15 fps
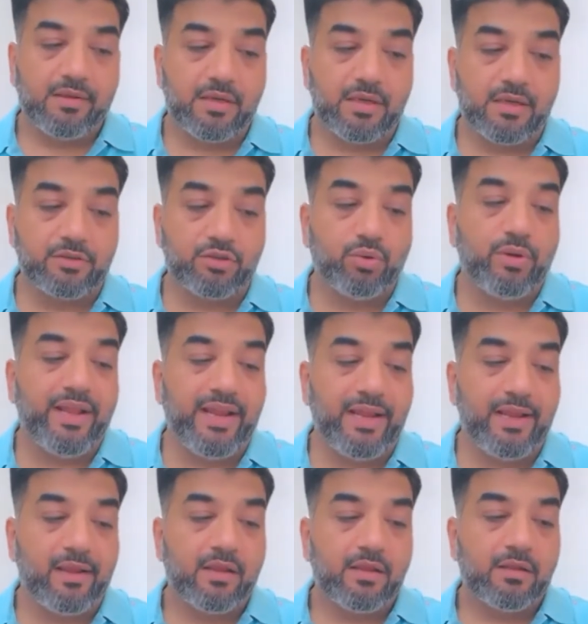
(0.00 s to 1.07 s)
uh,
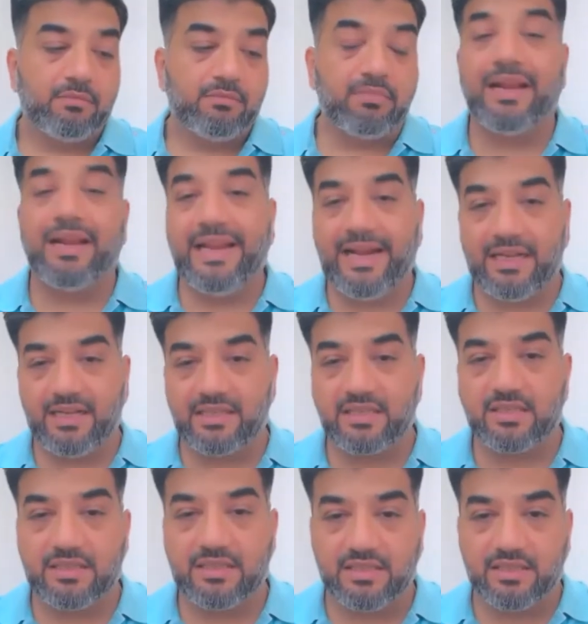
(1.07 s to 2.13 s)
today, my
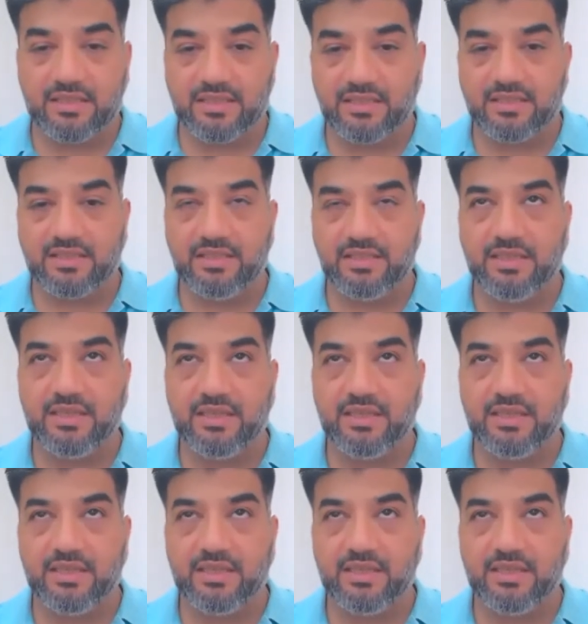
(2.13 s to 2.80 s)
latest consistency in